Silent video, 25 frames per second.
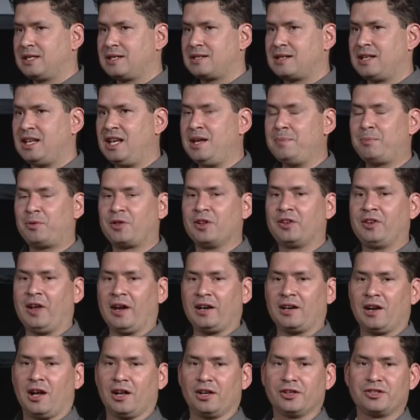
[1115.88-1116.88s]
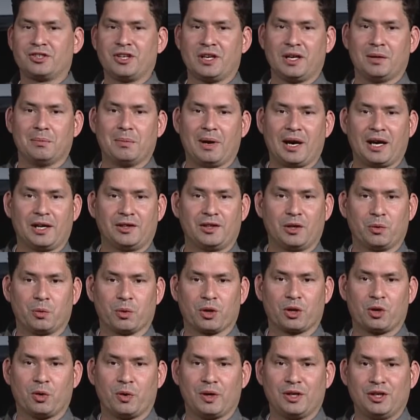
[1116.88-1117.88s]
keep the technology in mind that
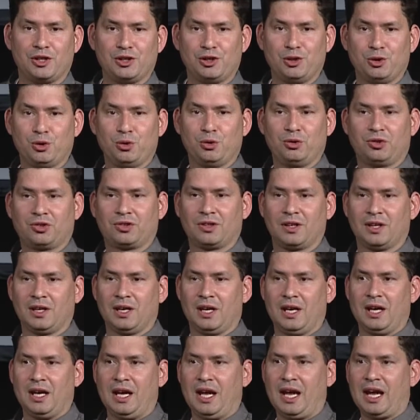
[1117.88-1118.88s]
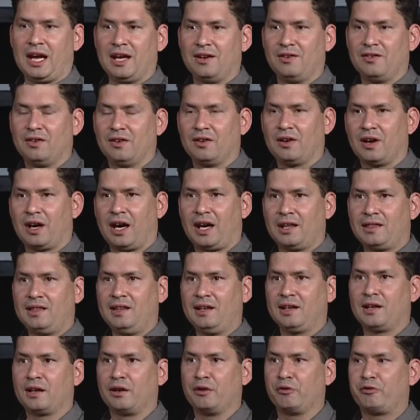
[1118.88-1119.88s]
we're going to use. And I
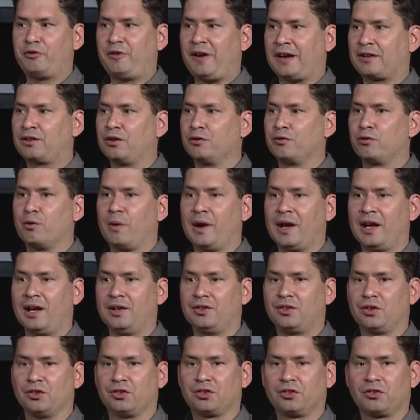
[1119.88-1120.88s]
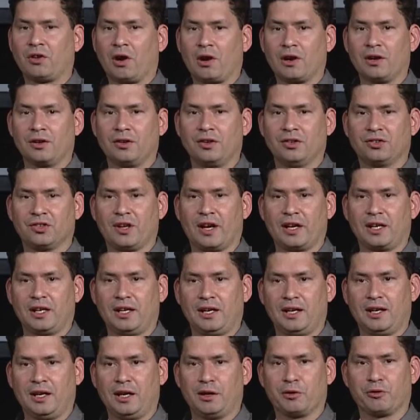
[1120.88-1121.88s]
think an effective way to start
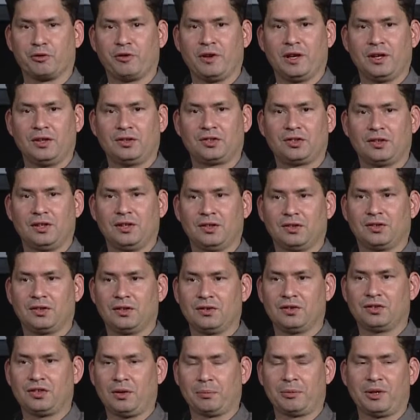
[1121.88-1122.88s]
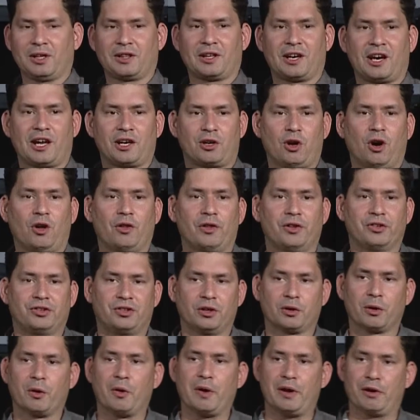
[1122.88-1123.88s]
designing an interface is something that I call the
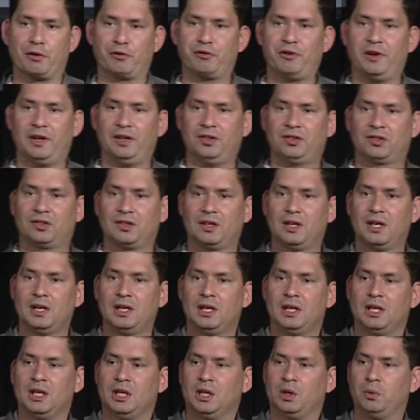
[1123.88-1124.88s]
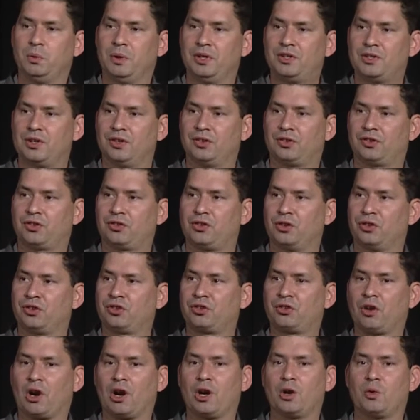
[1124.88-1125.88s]
zero interface, which is to
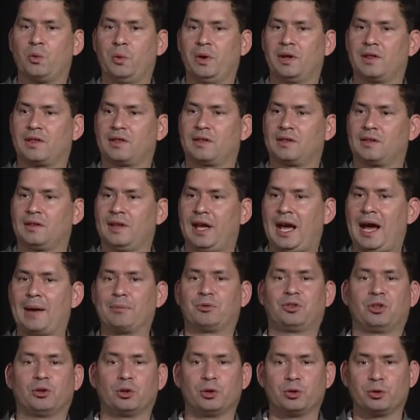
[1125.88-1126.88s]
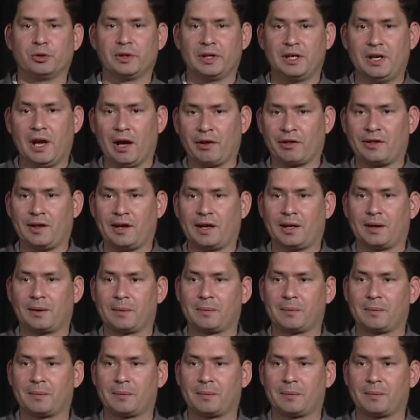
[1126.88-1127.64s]
start with absolutely nothing.